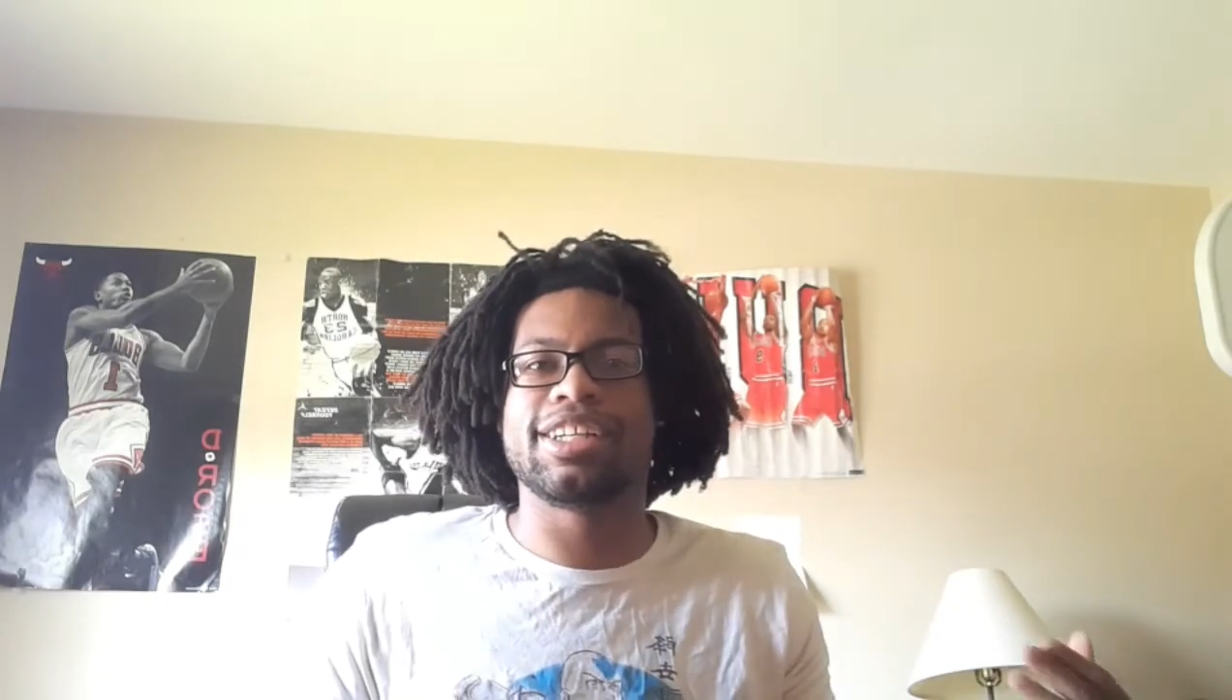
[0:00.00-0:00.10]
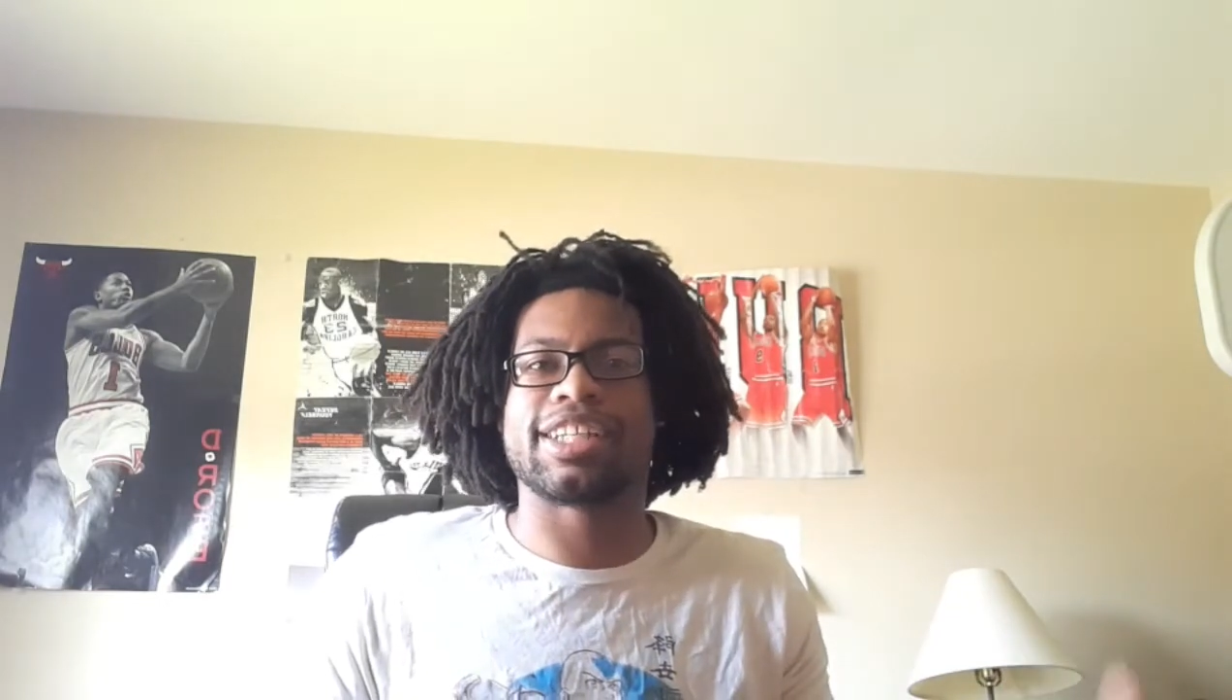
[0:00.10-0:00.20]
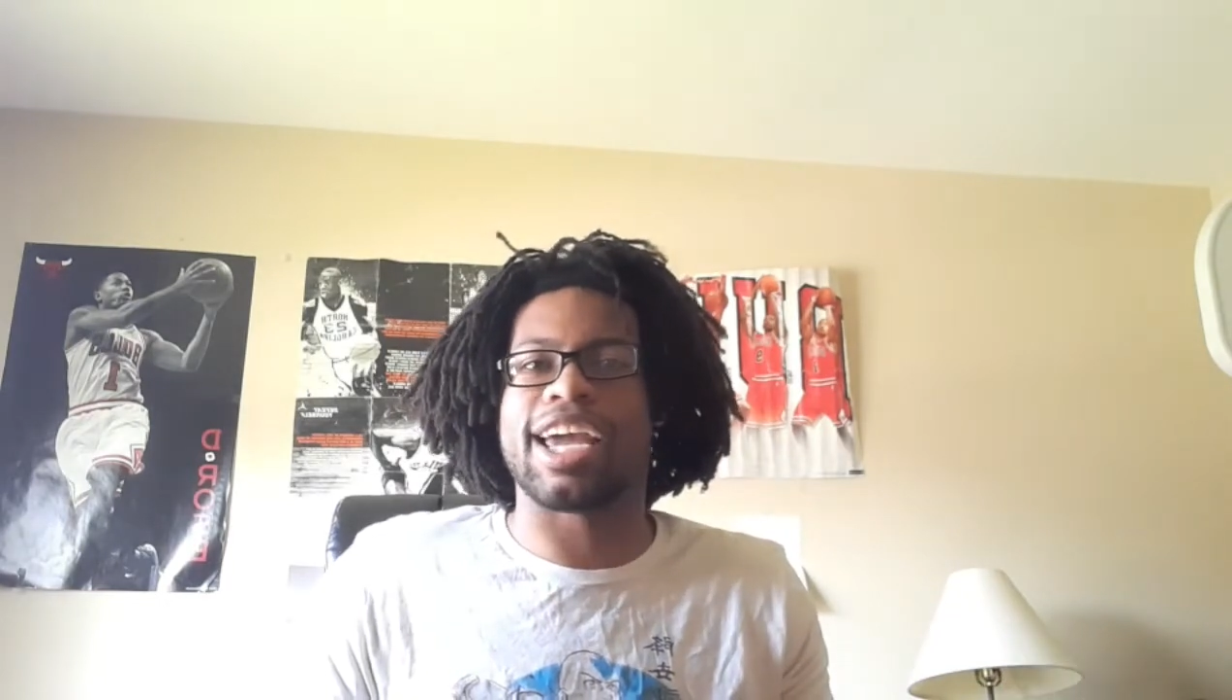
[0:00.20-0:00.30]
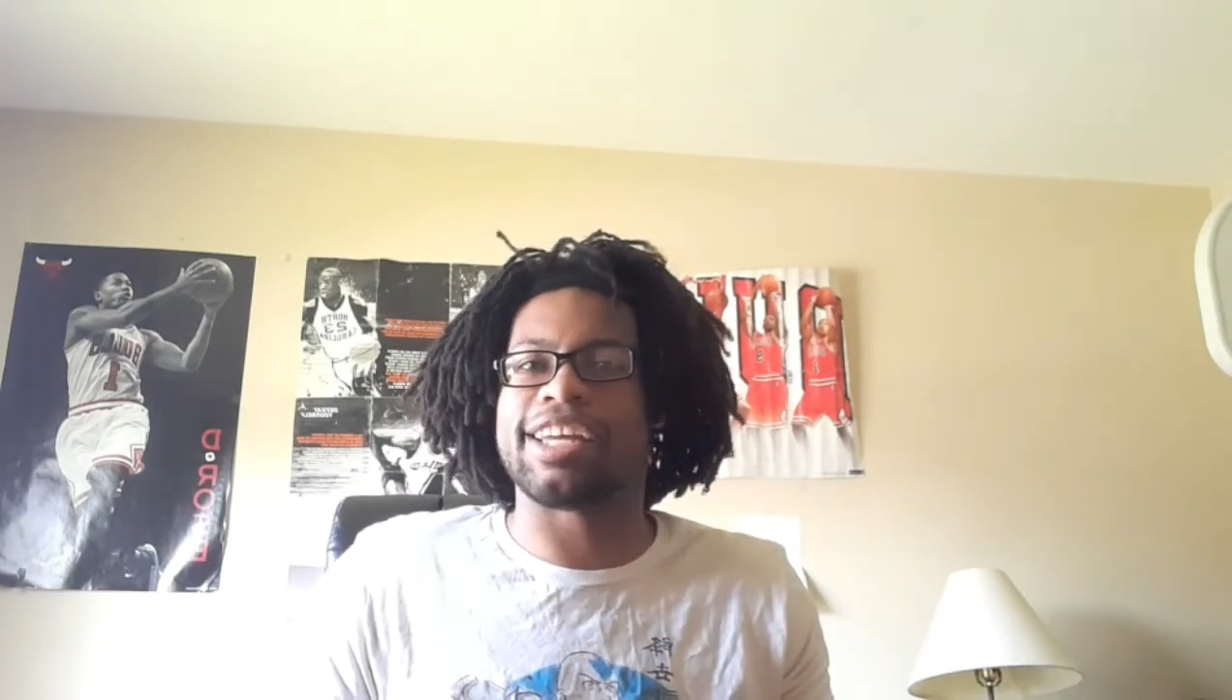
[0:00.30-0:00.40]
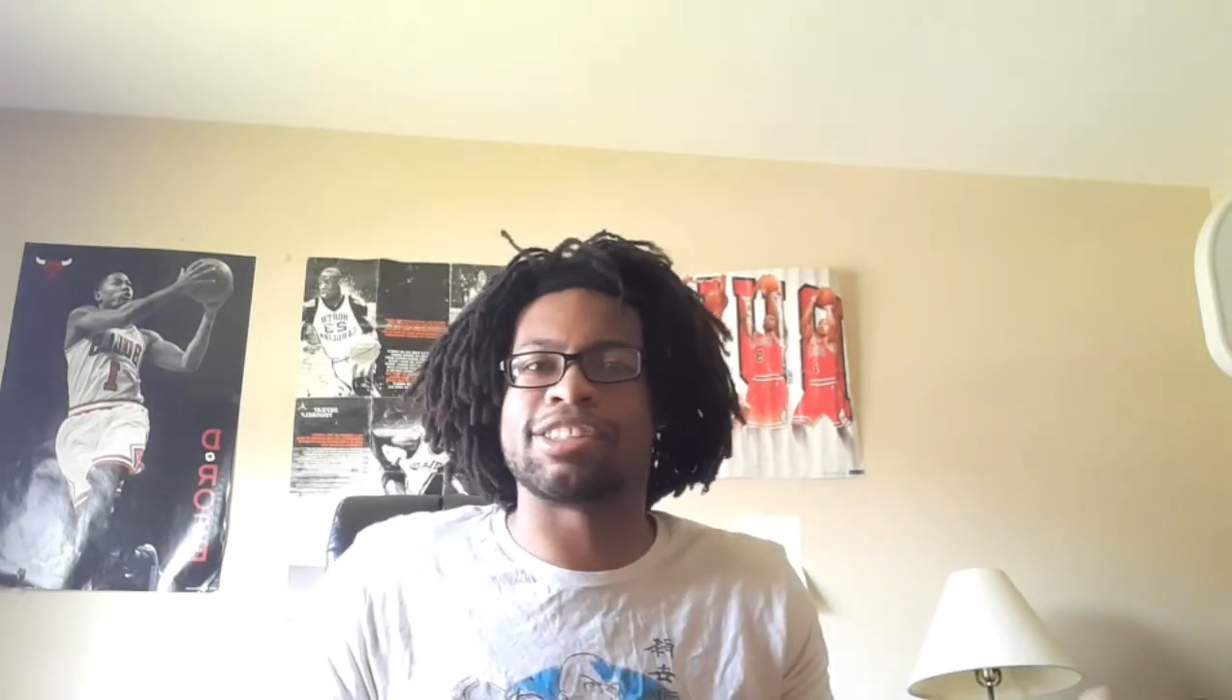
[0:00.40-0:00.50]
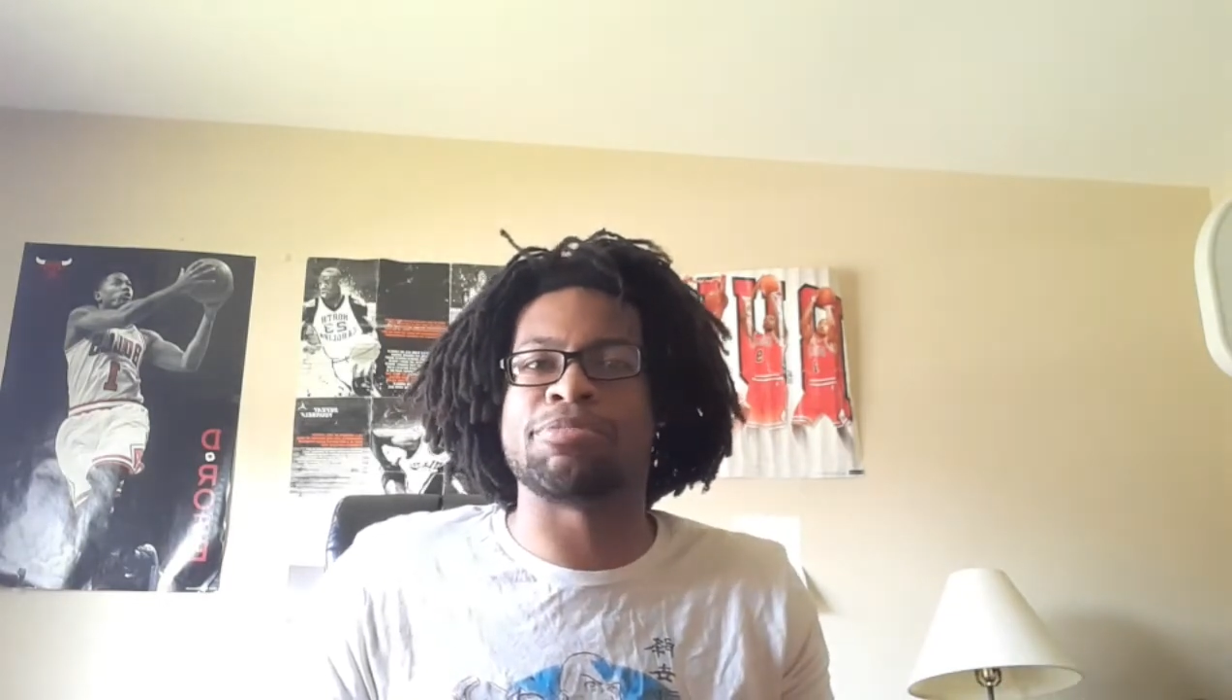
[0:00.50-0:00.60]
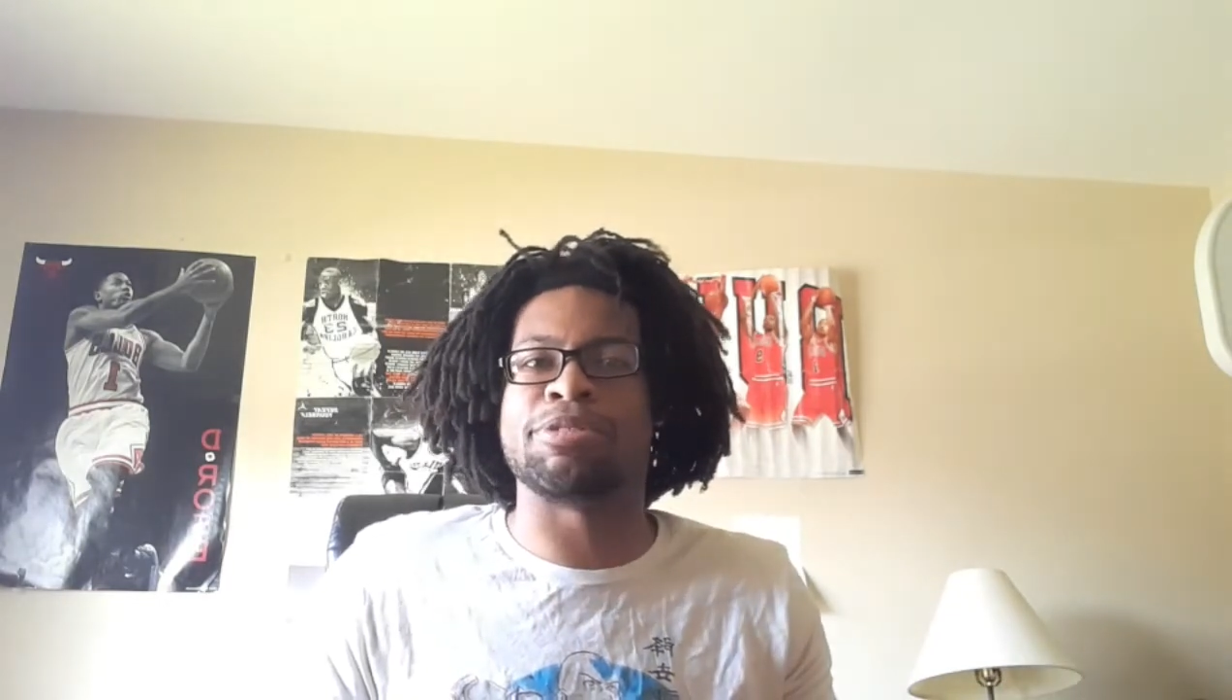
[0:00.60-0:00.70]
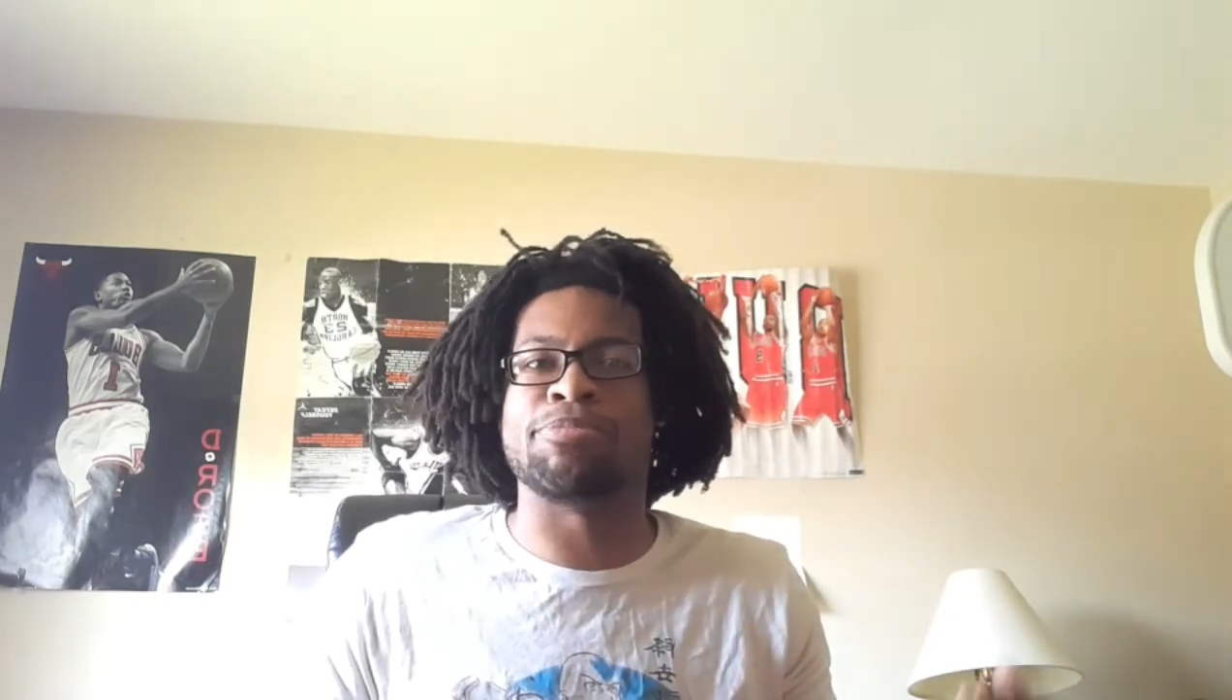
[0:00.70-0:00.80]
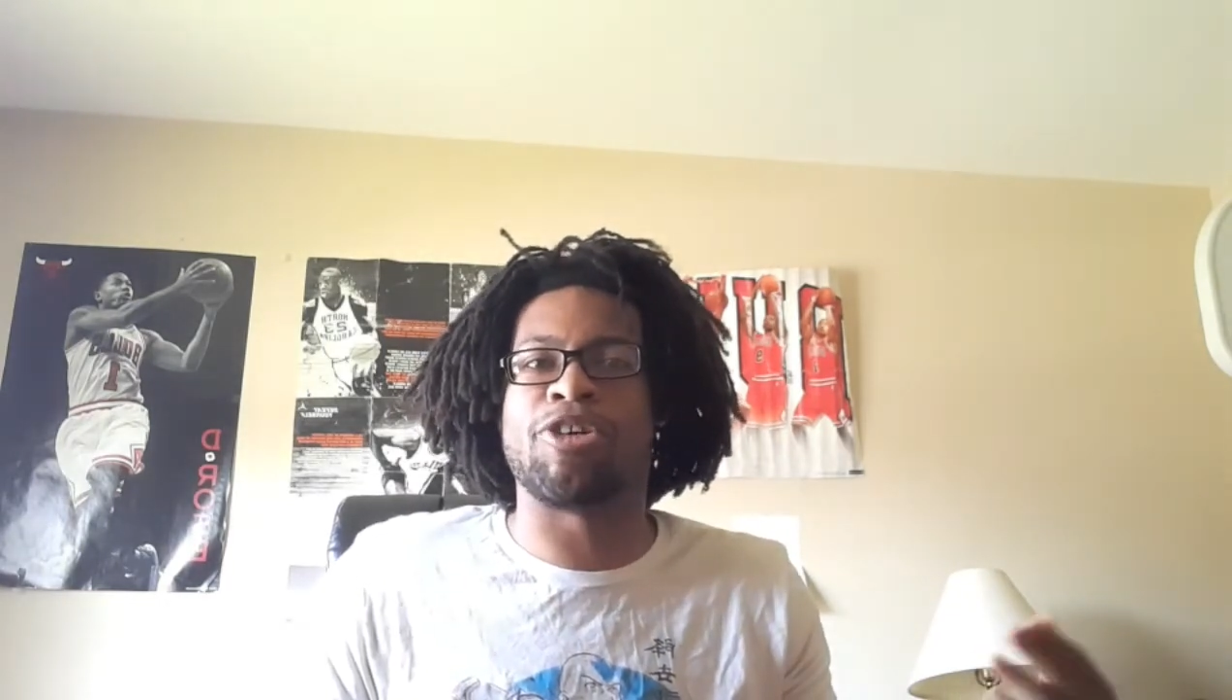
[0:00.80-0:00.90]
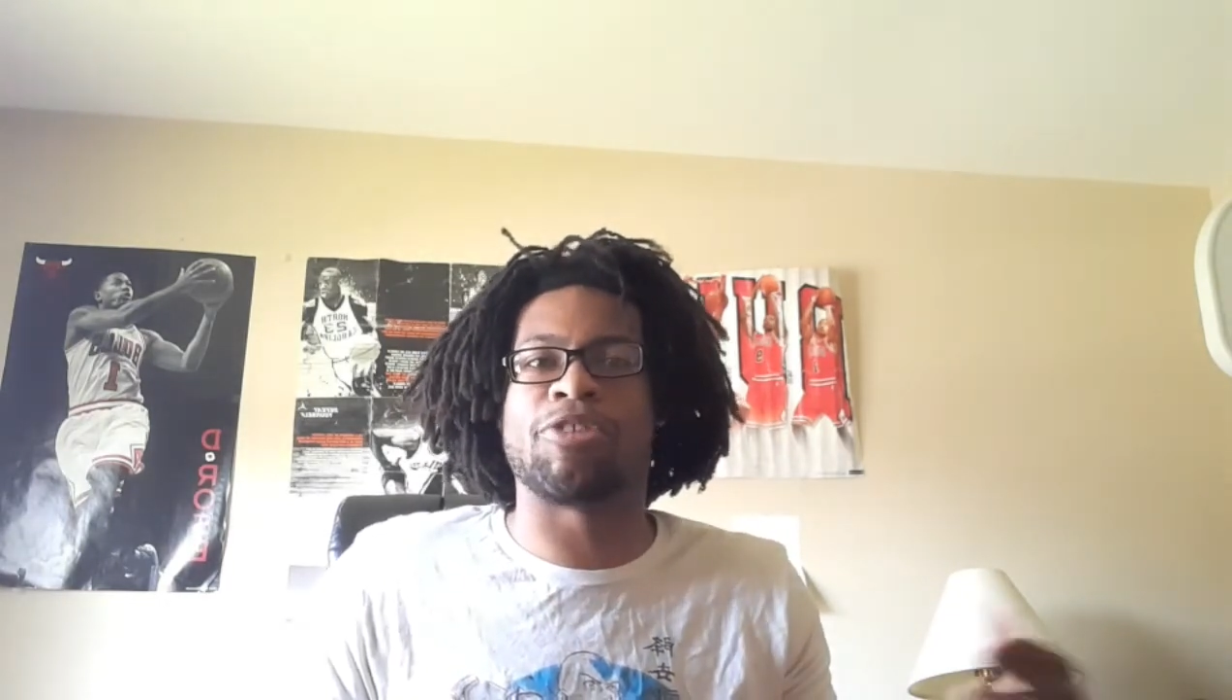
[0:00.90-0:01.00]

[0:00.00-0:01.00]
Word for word: came to be more